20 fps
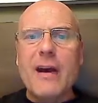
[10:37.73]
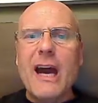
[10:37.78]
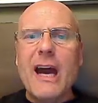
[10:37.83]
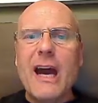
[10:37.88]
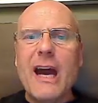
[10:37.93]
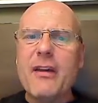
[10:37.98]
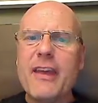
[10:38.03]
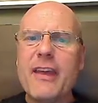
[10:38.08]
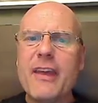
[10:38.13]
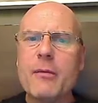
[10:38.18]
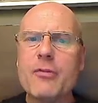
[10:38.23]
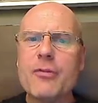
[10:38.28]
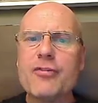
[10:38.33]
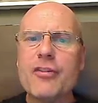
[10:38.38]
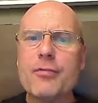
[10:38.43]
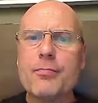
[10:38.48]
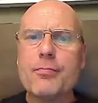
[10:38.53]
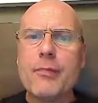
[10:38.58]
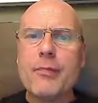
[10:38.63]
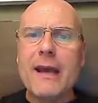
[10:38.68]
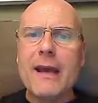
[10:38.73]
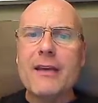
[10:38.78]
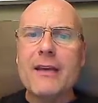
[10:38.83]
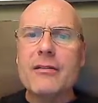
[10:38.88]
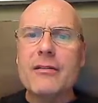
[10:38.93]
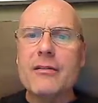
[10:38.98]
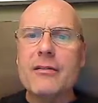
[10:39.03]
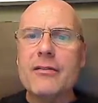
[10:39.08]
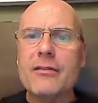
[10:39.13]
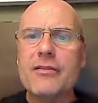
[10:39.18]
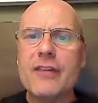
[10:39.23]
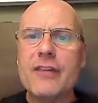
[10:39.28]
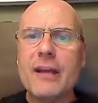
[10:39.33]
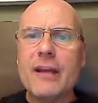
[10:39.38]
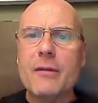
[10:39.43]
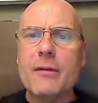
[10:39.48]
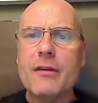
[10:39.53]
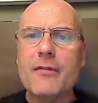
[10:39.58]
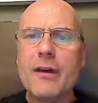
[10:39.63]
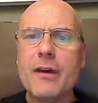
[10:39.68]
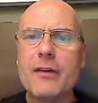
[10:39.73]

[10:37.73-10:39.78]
"I don't think it was just Brett," statement of